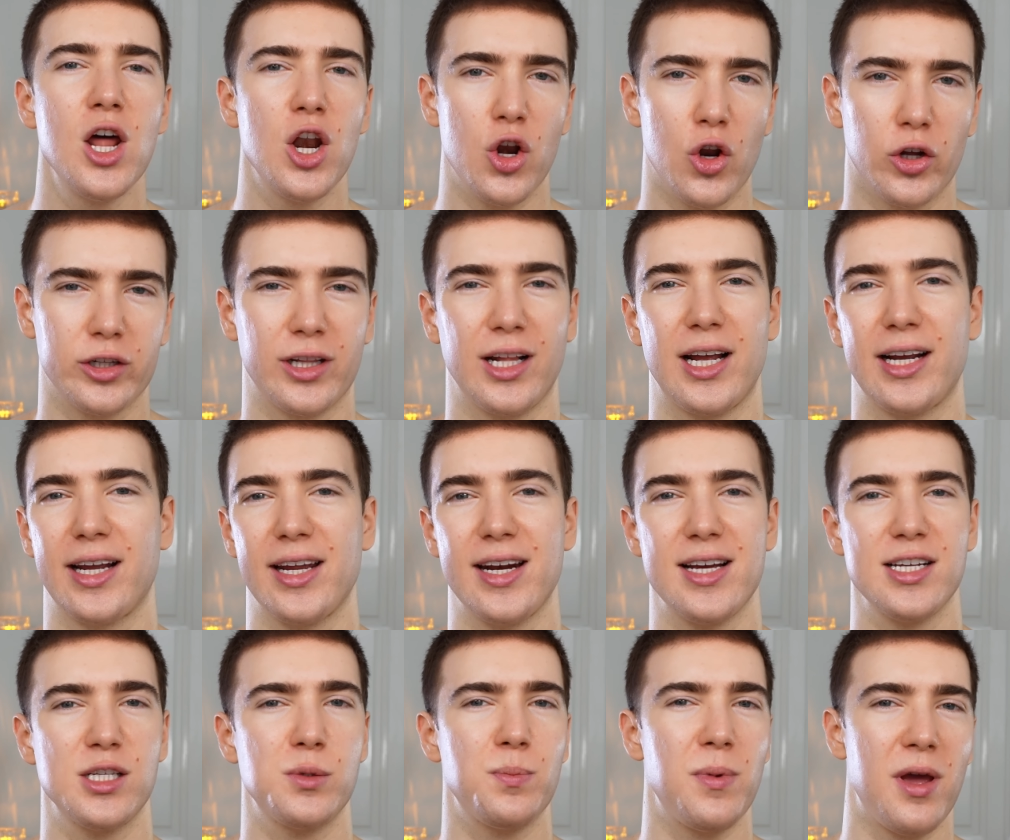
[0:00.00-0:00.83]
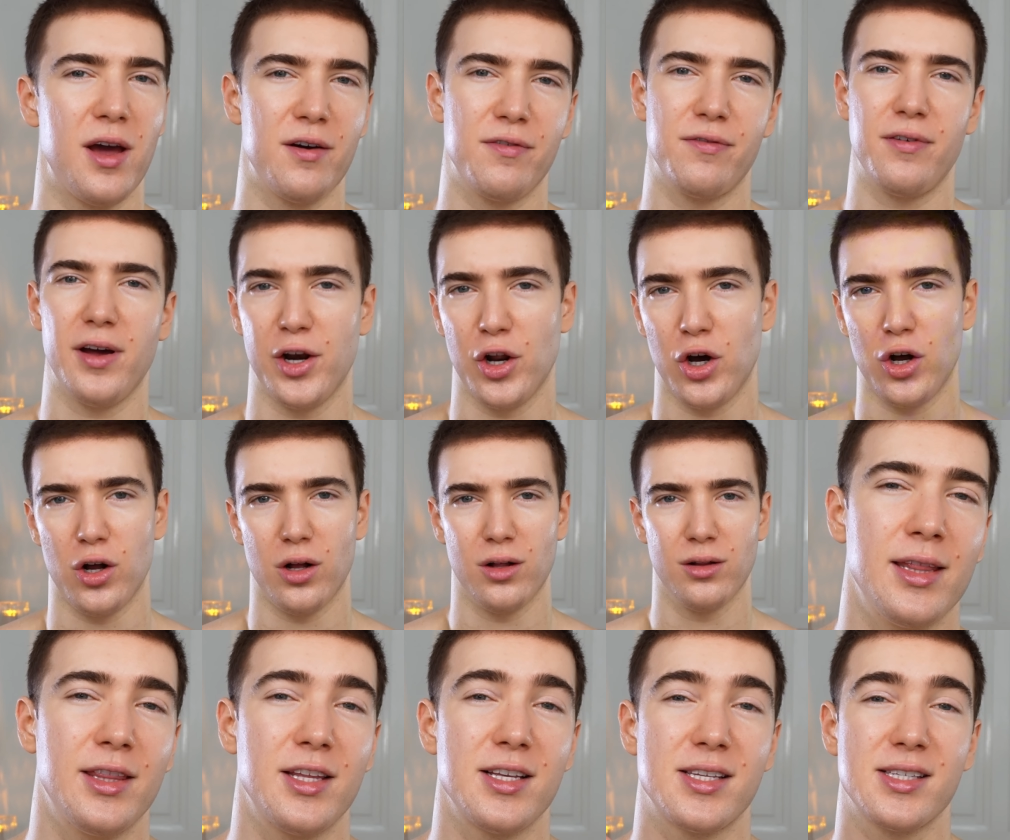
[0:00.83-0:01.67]
not like an SPF at
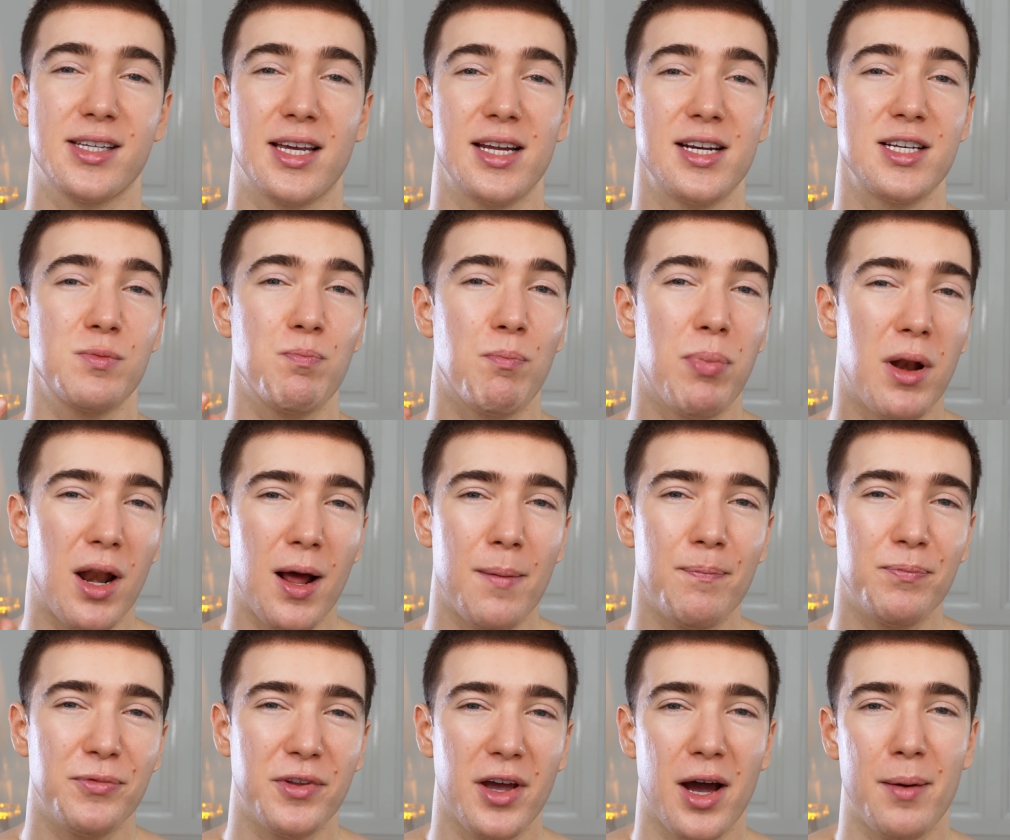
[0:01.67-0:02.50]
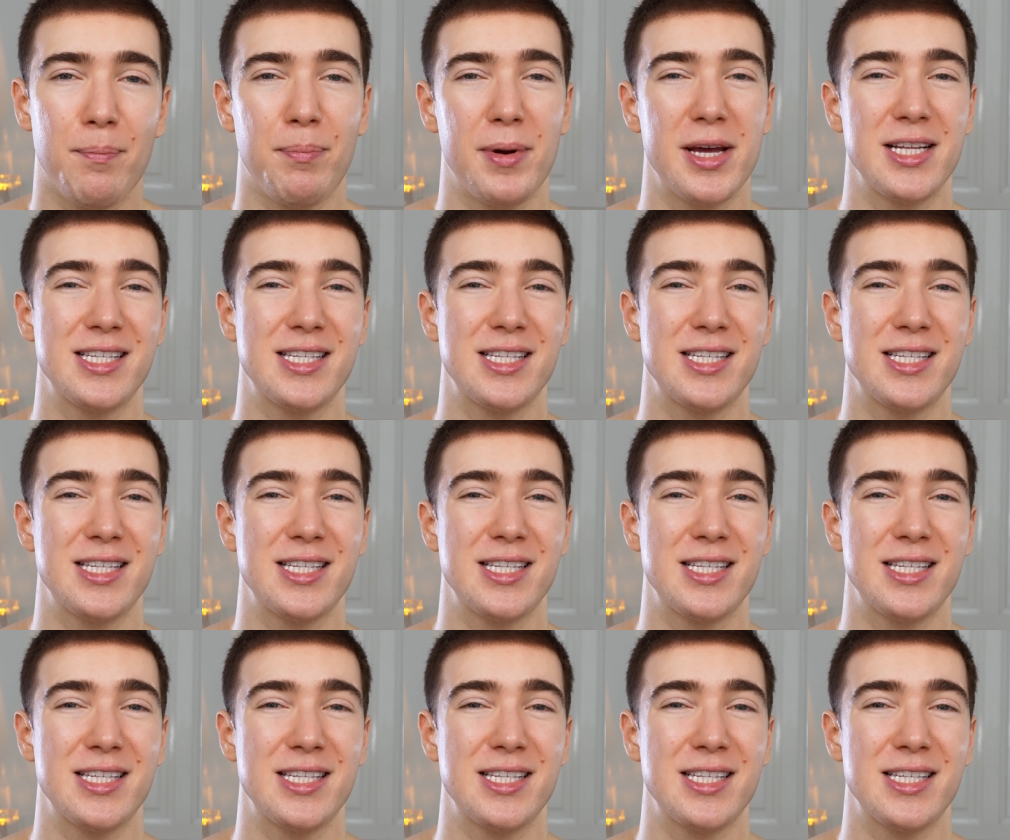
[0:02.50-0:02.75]
all. The skin is plumped up,